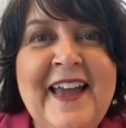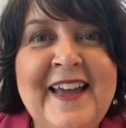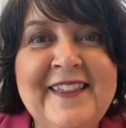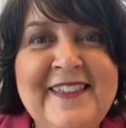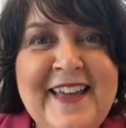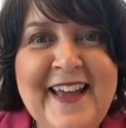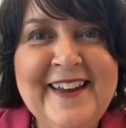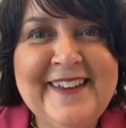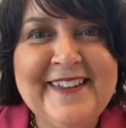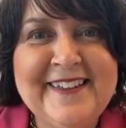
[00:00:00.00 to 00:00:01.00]
And
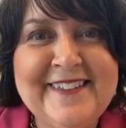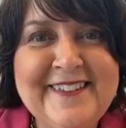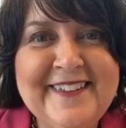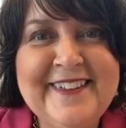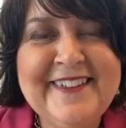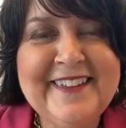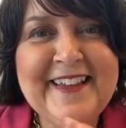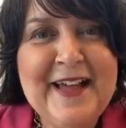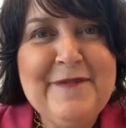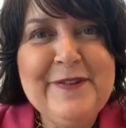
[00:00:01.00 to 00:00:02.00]
that is the
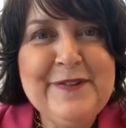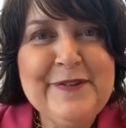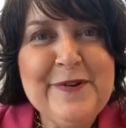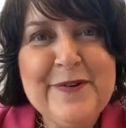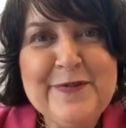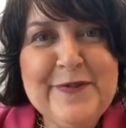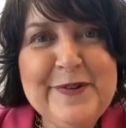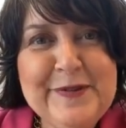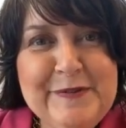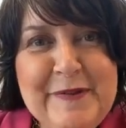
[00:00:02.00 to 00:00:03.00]
Confidence Corner for
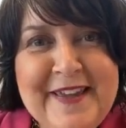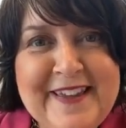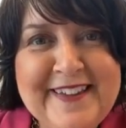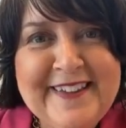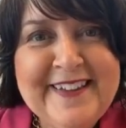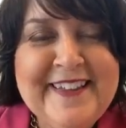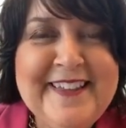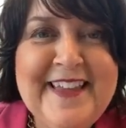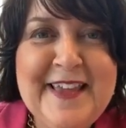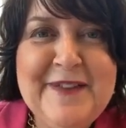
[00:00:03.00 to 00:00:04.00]
this week.
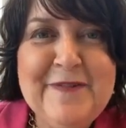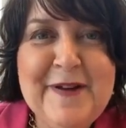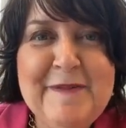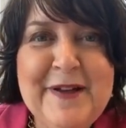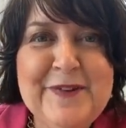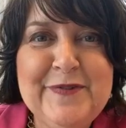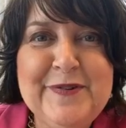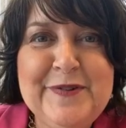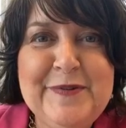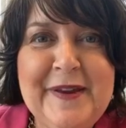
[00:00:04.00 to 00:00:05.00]
Thank you very much
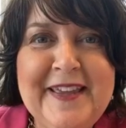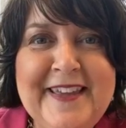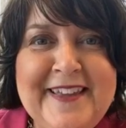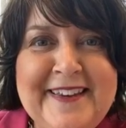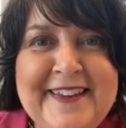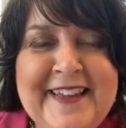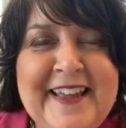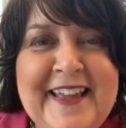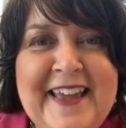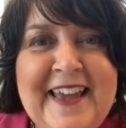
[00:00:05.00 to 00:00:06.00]
for tuning in,
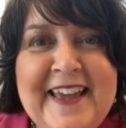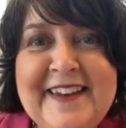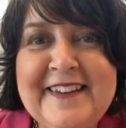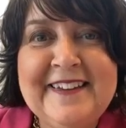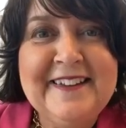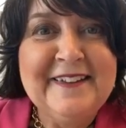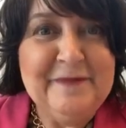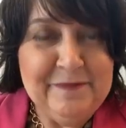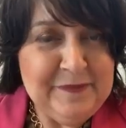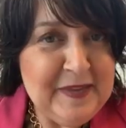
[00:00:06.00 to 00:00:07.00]
and
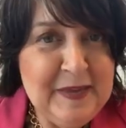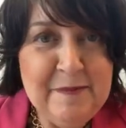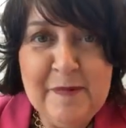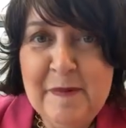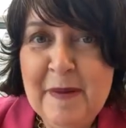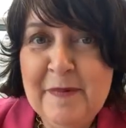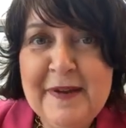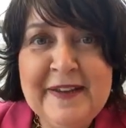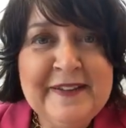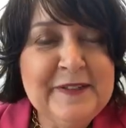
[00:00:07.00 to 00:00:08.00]
keep
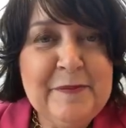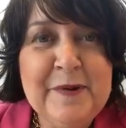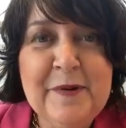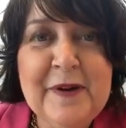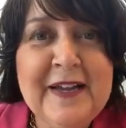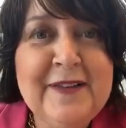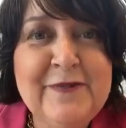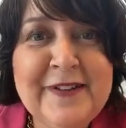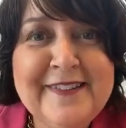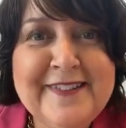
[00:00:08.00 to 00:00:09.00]
remembering to be your
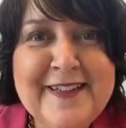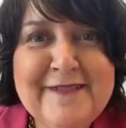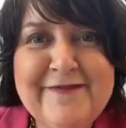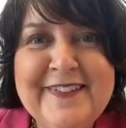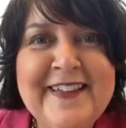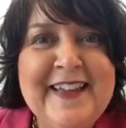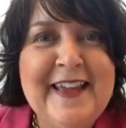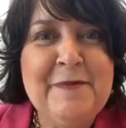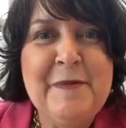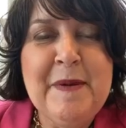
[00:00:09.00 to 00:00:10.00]
confident self,
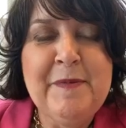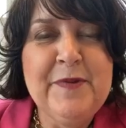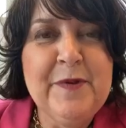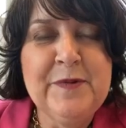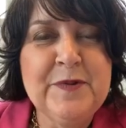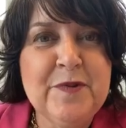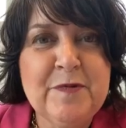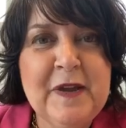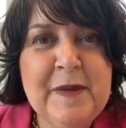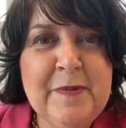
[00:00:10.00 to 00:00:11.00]
and remember those
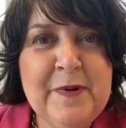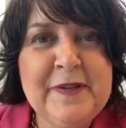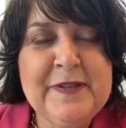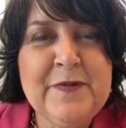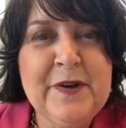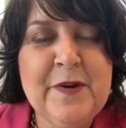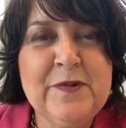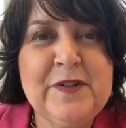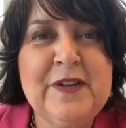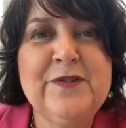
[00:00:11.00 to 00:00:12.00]
three components of the
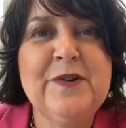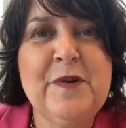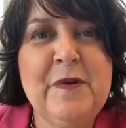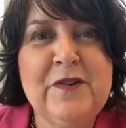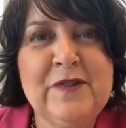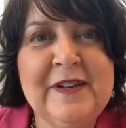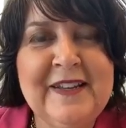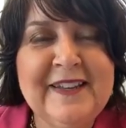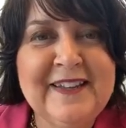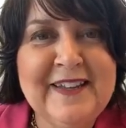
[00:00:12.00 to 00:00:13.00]
negotiation
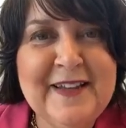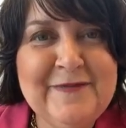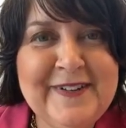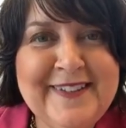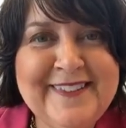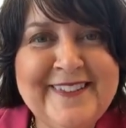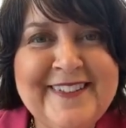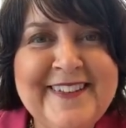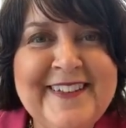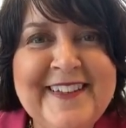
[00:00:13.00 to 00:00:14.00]
equation: confidence,